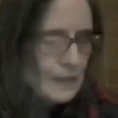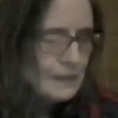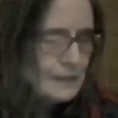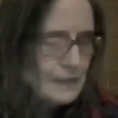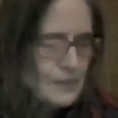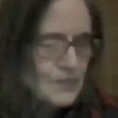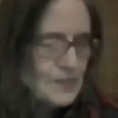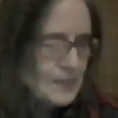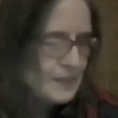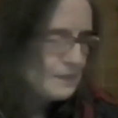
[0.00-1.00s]
And I
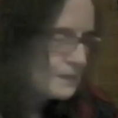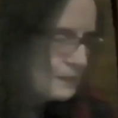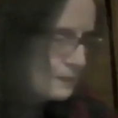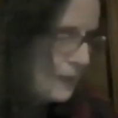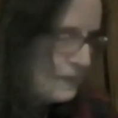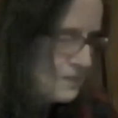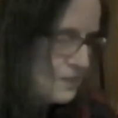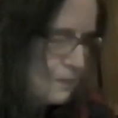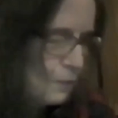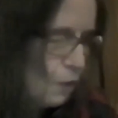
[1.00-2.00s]
just think it, it
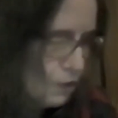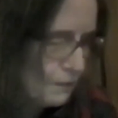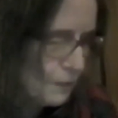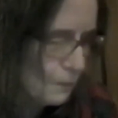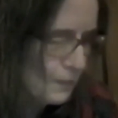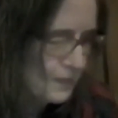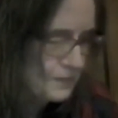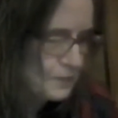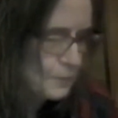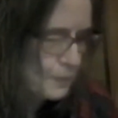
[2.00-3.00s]
asks that all of our
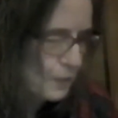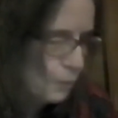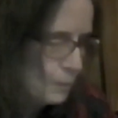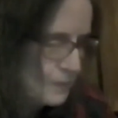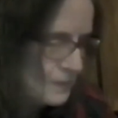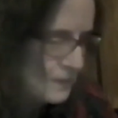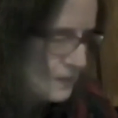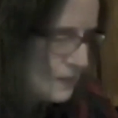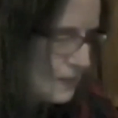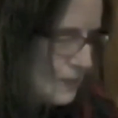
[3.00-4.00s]
records be
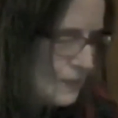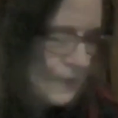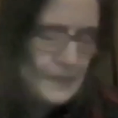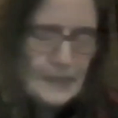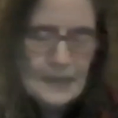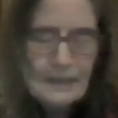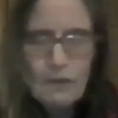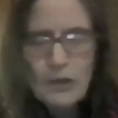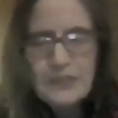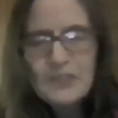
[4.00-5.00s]
open, that they
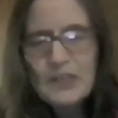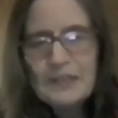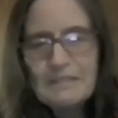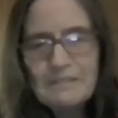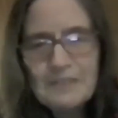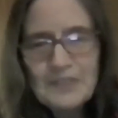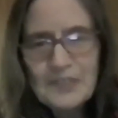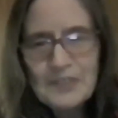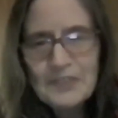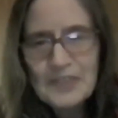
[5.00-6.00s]
have on site
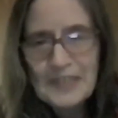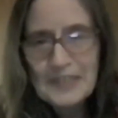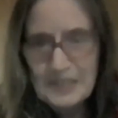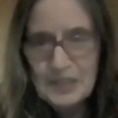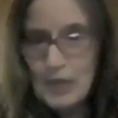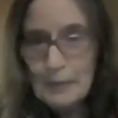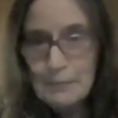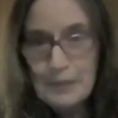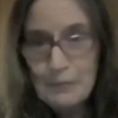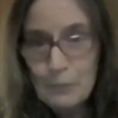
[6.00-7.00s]
visits at any
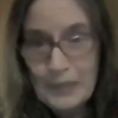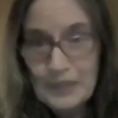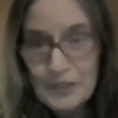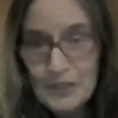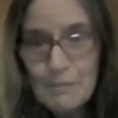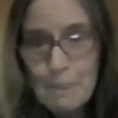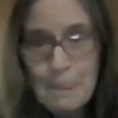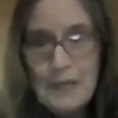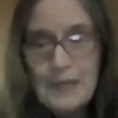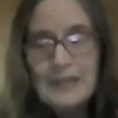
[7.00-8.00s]
time they wish.
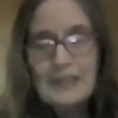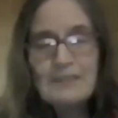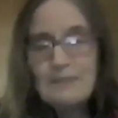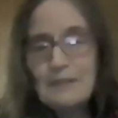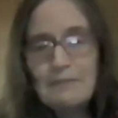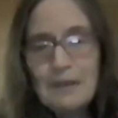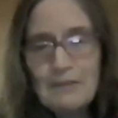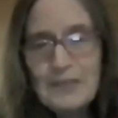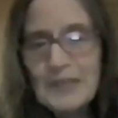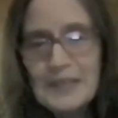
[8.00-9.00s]
And if they
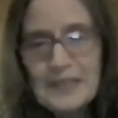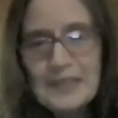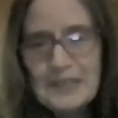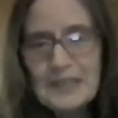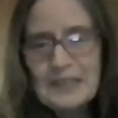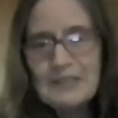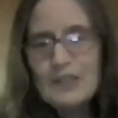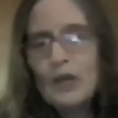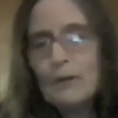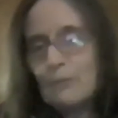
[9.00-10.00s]
found anything they
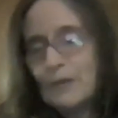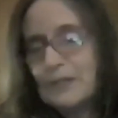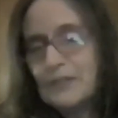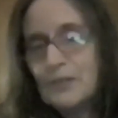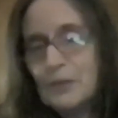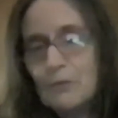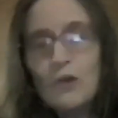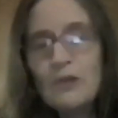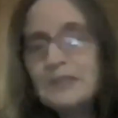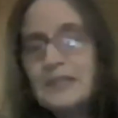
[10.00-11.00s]
thought was
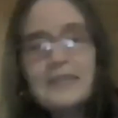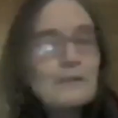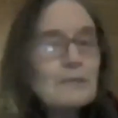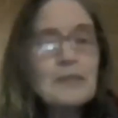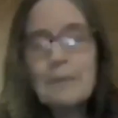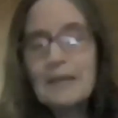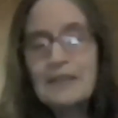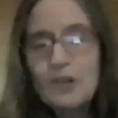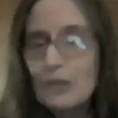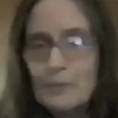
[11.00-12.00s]
wrong, then they would
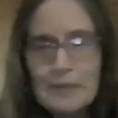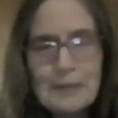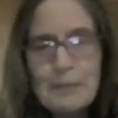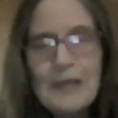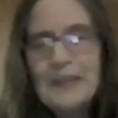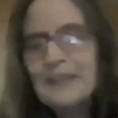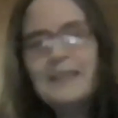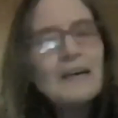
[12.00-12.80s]
demand all the money back.